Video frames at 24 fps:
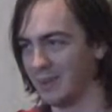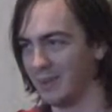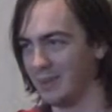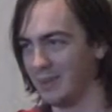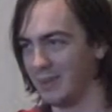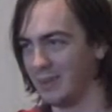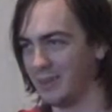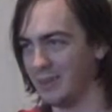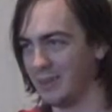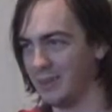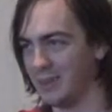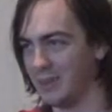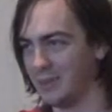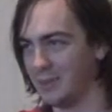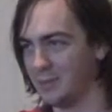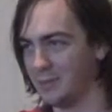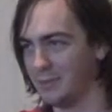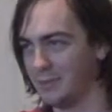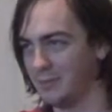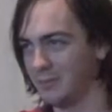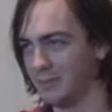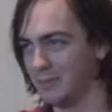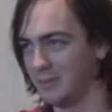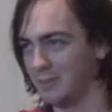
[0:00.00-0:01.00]
You
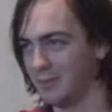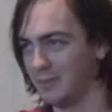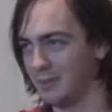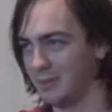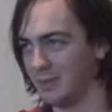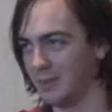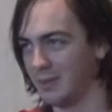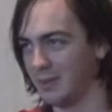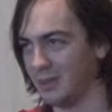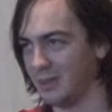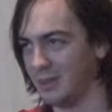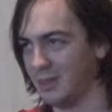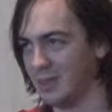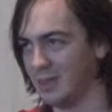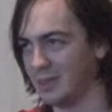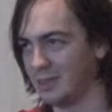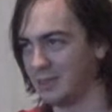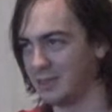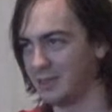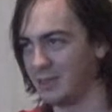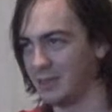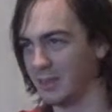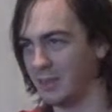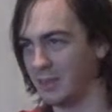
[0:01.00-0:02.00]
know,
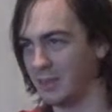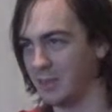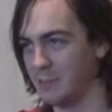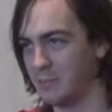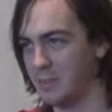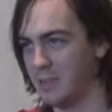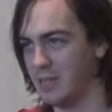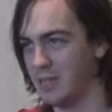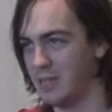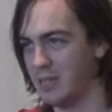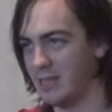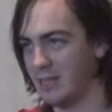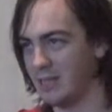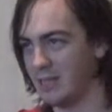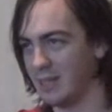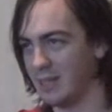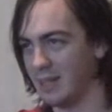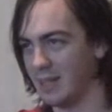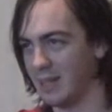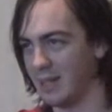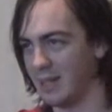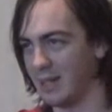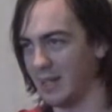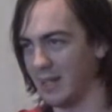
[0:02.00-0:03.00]
it's gonna be
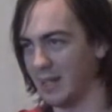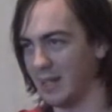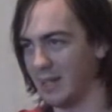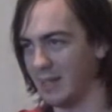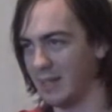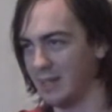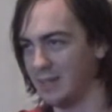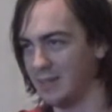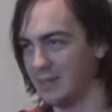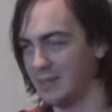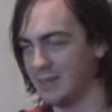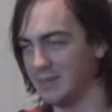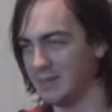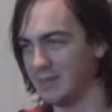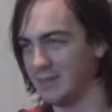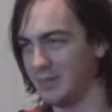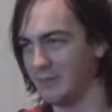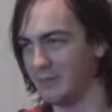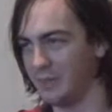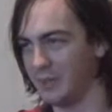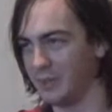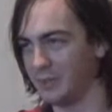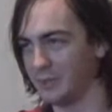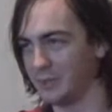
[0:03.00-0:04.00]
kinda
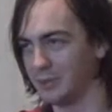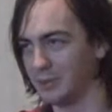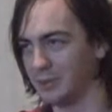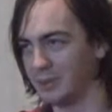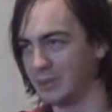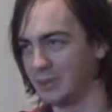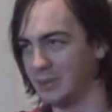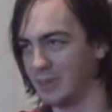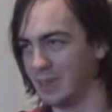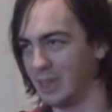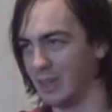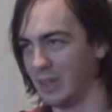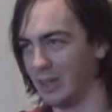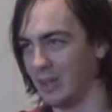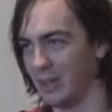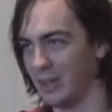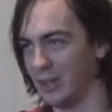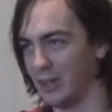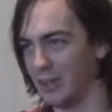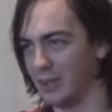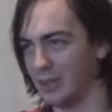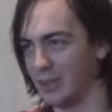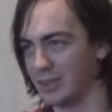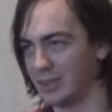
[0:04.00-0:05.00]
difficult to
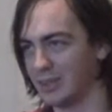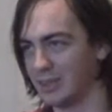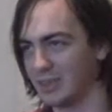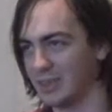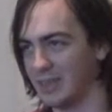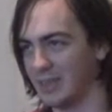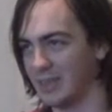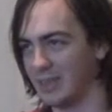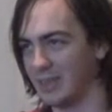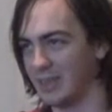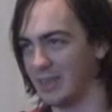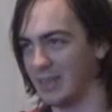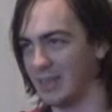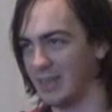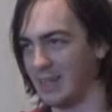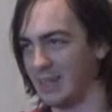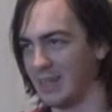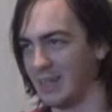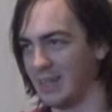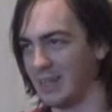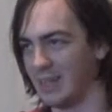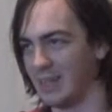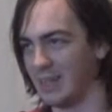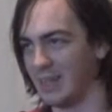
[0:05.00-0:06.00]
hurt
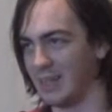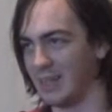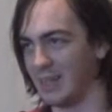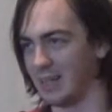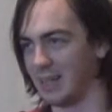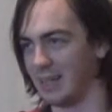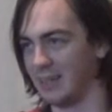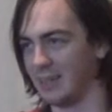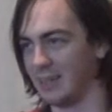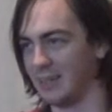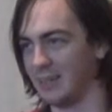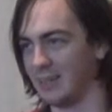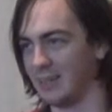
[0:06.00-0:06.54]
anything